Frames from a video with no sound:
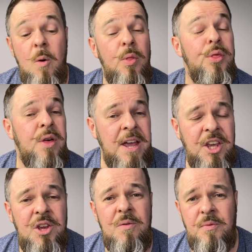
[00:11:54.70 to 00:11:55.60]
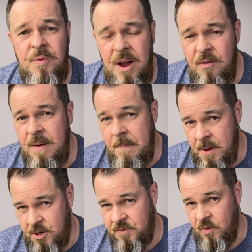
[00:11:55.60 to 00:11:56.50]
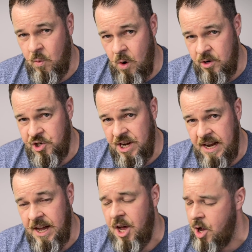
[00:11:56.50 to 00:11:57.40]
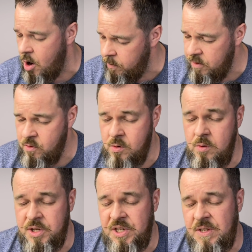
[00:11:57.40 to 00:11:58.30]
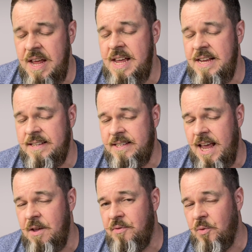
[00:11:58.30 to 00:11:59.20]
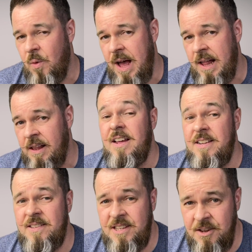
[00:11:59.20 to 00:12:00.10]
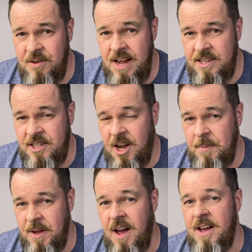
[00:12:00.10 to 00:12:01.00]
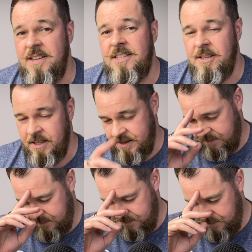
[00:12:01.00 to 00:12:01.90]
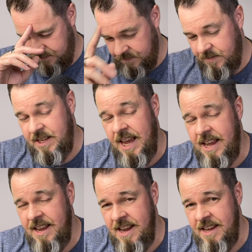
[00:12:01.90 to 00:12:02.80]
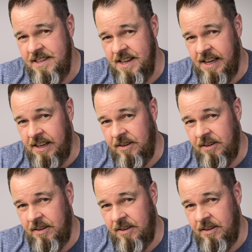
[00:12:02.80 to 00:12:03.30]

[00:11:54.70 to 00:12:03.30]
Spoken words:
thank you very much for watching. I hope you're all staying safe and well, and until next time guys, take it easy.